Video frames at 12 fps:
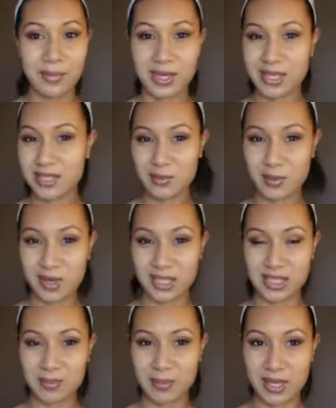but I didn't want
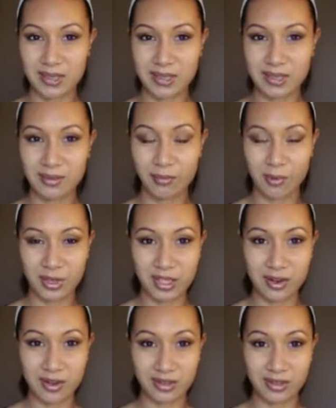to spend
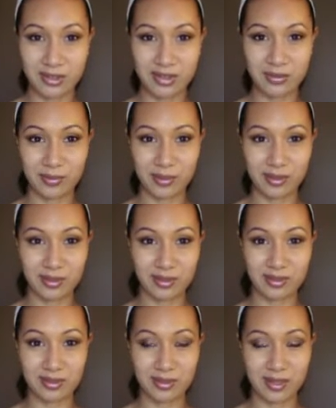$40
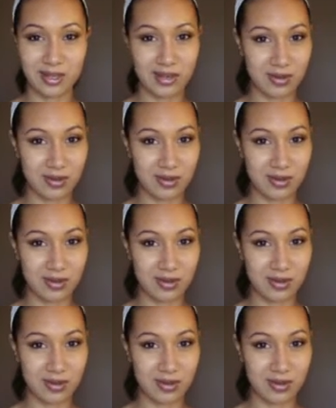for a